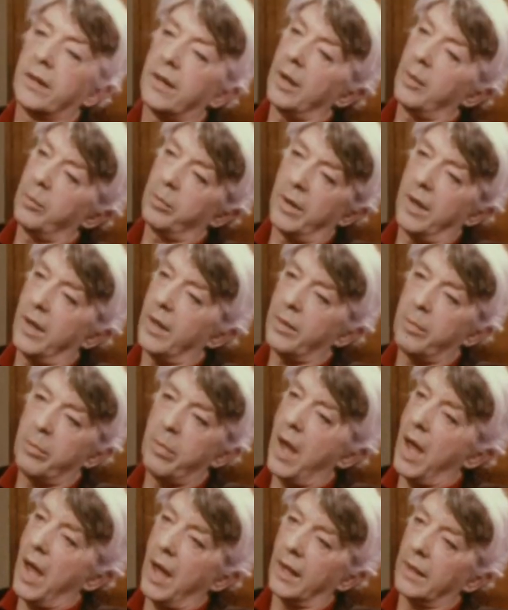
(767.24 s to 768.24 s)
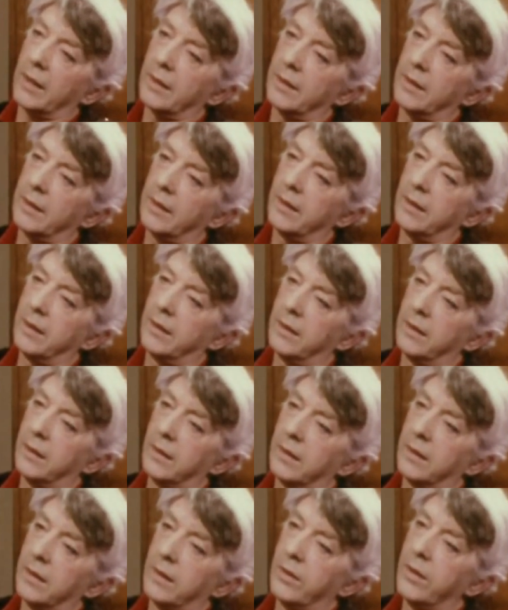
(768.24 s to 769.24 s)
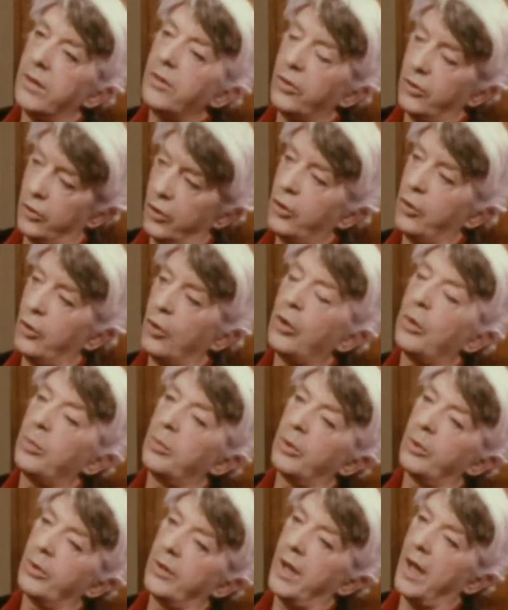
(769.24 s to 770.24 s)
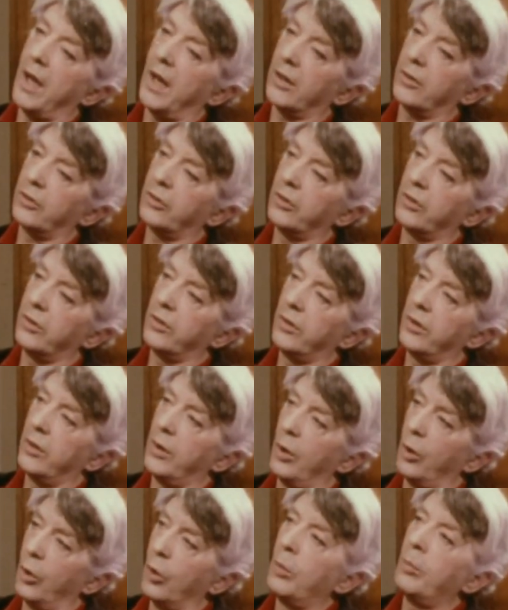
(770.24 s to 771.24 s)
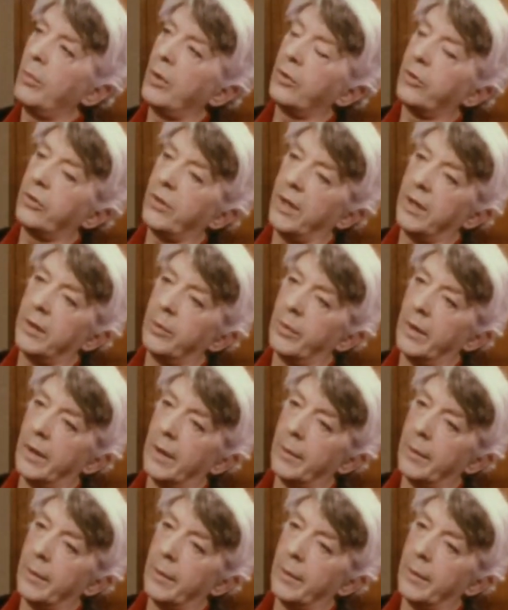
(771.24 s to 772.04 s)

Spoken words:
her breath back. This is a normal reaction almost anywhere.